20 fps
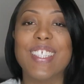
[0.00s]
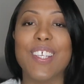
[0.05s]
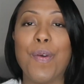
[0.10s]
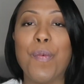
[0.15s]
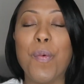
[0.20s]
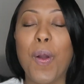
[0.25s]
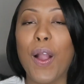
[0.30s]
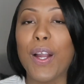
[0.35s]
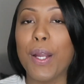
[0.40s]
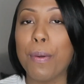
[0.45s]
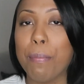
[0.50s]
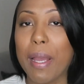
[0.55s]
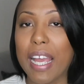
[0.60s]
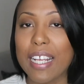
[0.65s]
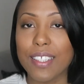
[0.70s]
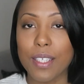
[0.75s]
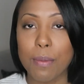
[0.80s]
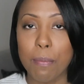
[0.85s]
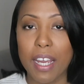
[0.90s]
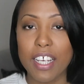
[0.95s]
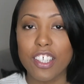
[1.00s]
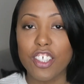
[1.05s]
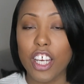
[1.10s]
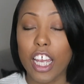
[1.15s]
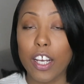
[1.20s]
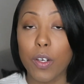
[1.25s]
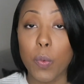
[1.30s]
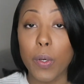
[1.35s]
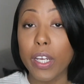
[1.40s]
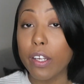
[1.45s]
and welcome back to my
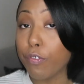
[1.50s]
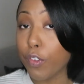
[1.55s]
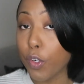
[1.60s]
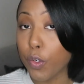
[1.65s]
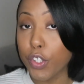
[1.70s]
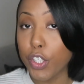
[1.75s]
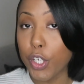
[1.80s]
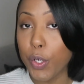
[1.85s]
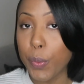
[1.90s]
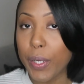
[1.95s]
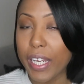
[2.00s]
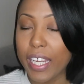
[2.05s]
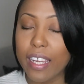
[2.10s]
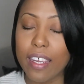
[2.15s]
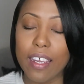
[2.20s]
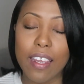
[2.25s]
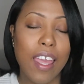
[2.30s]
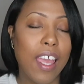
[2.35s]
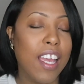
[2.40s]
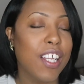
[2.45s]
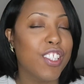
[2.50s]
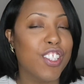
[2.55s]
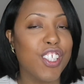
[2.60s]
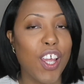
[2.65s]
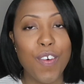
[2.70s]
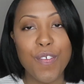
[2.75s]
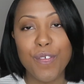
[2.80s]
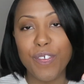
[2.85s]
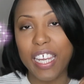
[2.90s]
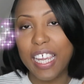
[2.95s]
channel. If you're new here, don't